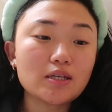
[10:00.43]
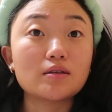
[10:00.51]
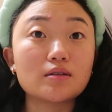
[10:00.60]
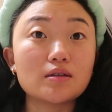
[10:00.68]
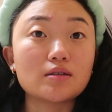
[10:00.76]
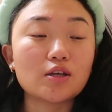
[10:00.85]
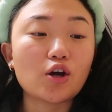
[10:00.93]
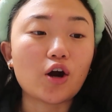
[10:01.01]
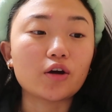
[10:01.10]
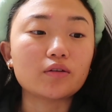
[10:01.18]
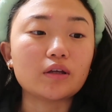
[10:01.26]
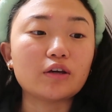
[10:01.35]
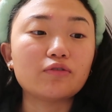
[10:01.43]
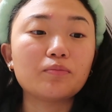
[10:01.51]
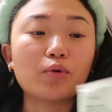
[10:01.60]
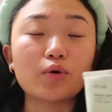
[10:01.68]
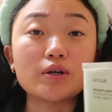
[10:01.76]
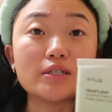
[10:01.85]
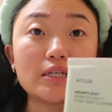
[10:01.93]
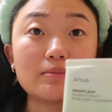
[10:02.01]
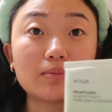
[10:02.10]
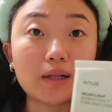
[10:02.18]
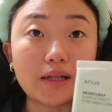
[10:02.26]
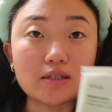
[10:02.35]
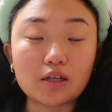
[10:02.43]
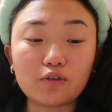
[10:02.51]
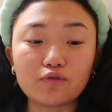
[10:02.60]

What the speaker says: This is the Heart Leaf Pore Deep Cleansing